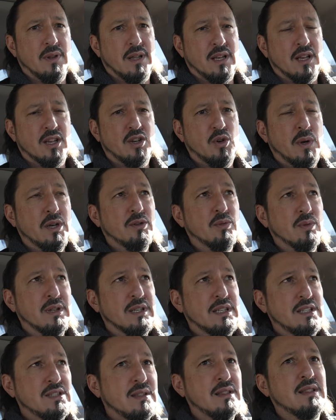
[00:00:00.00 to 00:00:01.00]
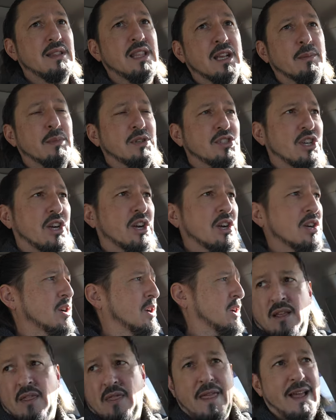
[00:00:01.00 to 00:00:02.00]
like quick release thingamajigger.
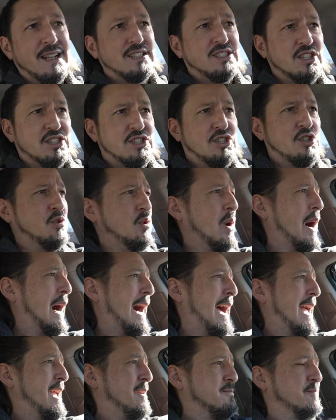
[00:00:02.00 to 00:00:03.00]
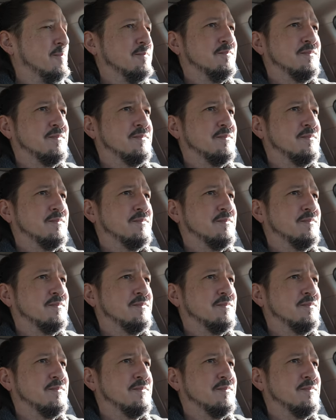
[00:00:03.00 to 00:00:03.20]
That's just too high.